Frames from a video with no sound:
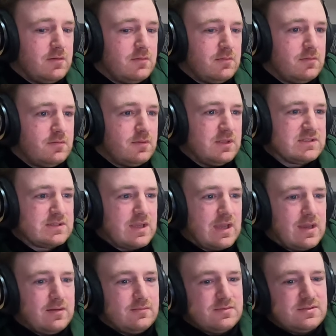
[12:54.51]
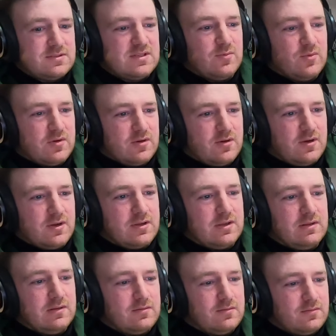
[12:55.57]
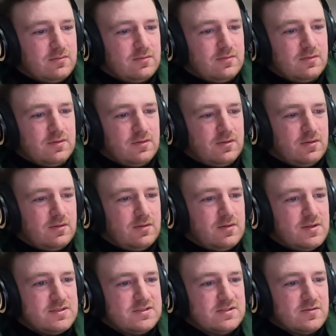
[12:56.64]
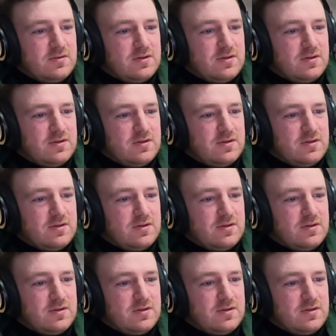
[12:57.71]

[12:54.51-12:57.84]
with this explanation, you will enjoy watching rugby even